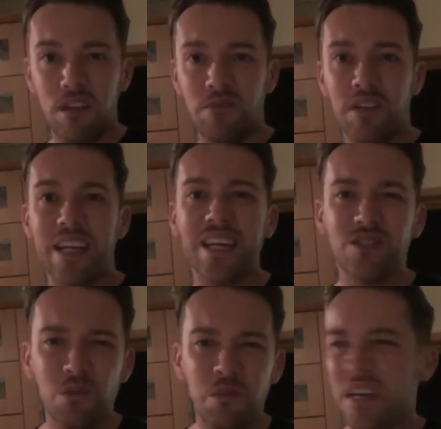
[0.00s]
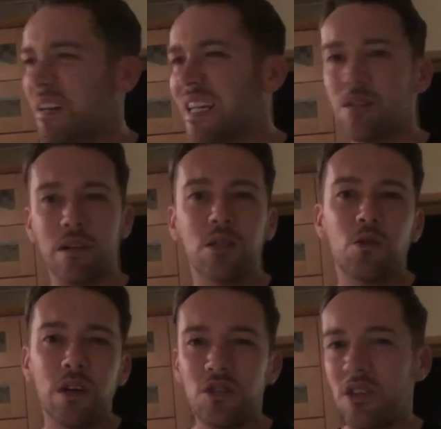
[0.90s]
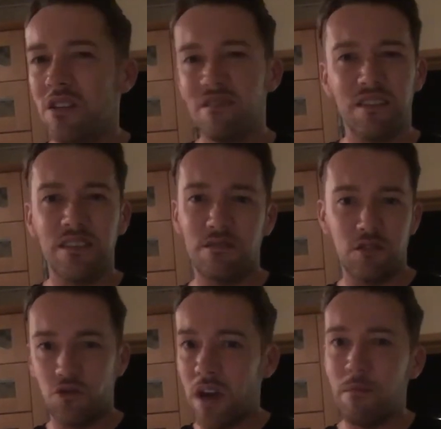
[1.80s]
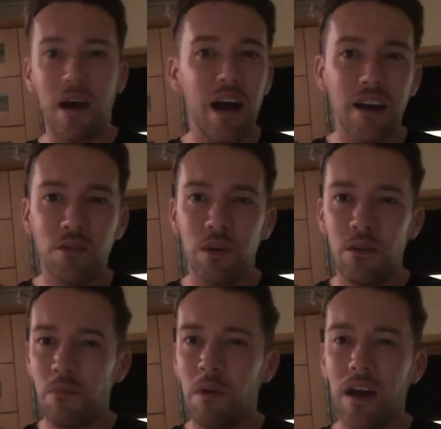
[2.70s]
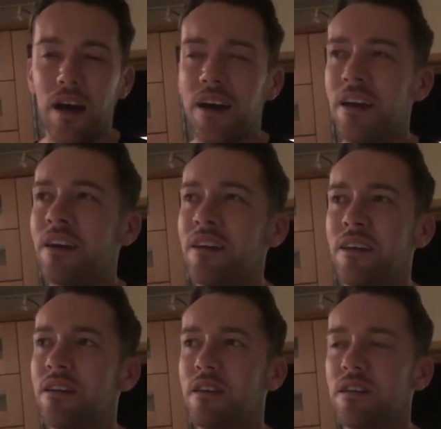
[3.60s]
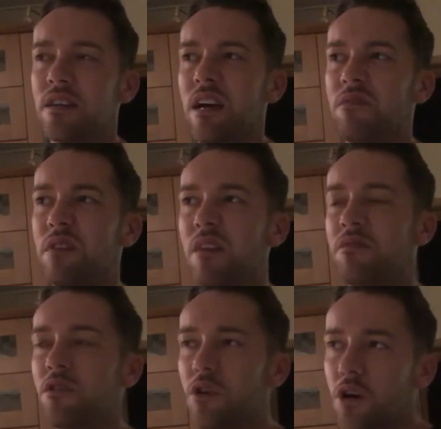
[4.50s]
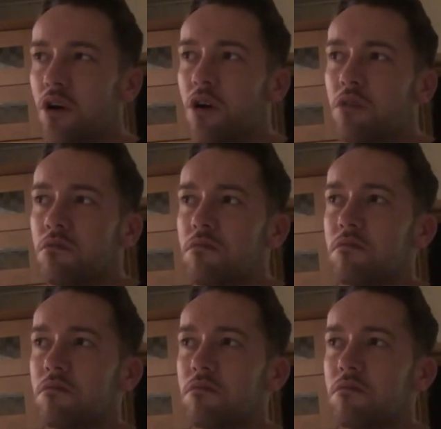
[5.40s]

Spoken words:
if you need something, you need to ask a question, he's straight back, we reply. I've no